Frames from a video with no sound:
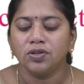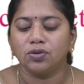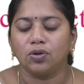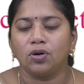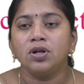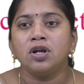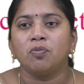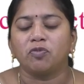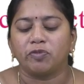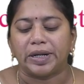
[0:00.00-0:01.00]
So
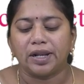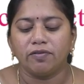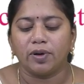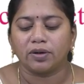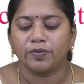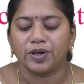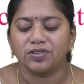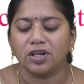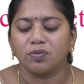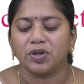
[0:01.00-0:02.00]
metal work
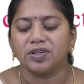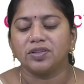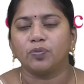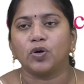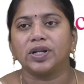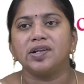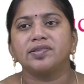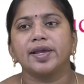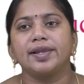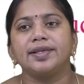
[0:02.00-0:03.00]
function means the
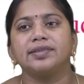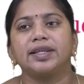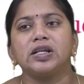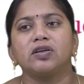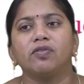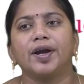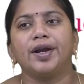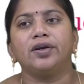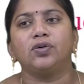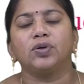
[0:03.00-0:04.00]
potential is
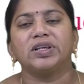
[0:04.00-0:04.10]
required to